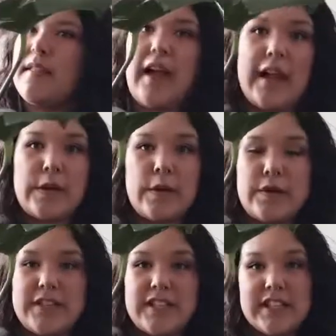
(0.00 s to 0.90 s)
I
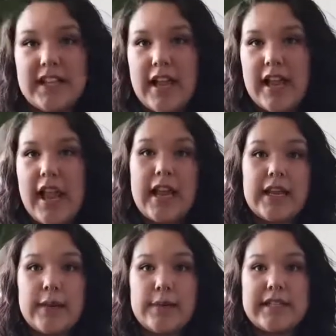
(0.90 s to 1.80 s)
noticed this guy
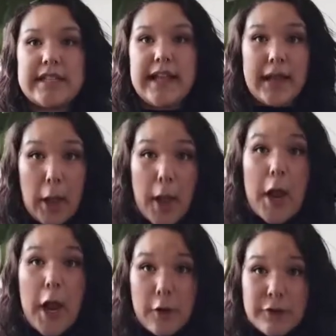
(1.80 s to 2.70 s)
and he was like
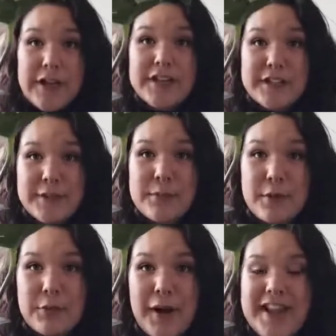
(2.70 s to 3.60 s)
a reasonable
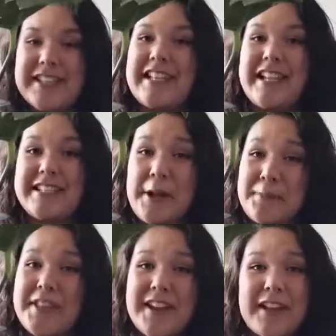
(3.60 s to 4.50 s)
price, like
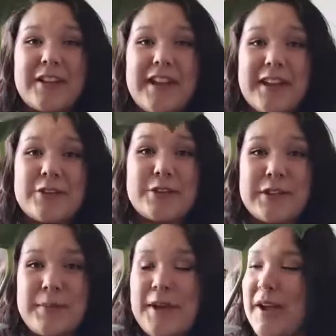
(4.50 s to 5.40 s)
something I could
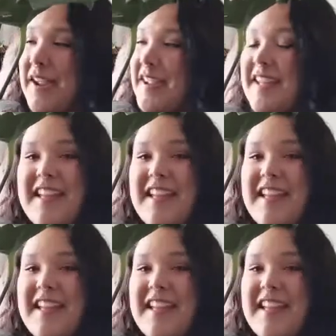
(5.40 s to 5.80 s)
actually buy.